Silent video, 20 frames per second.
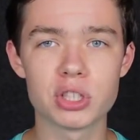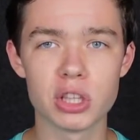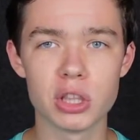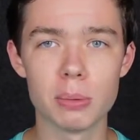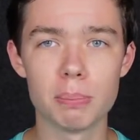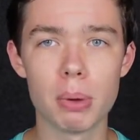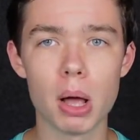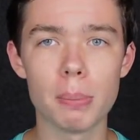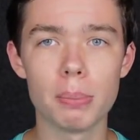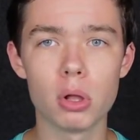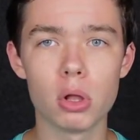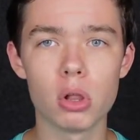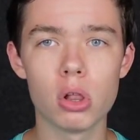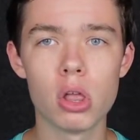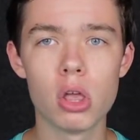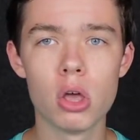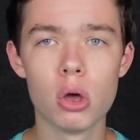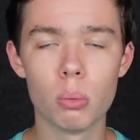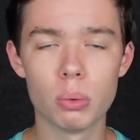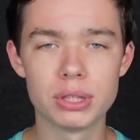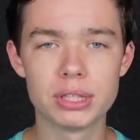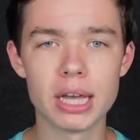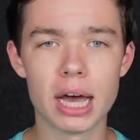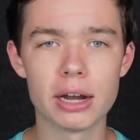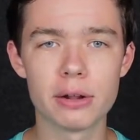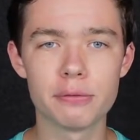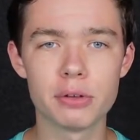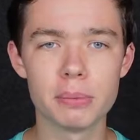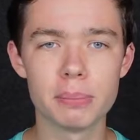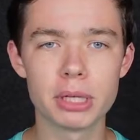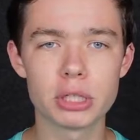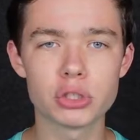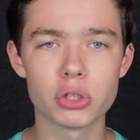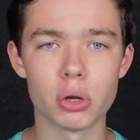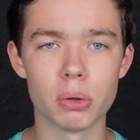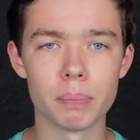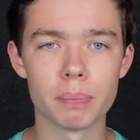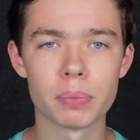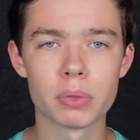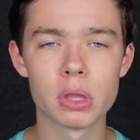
in the bubble with Donovan Mitchell.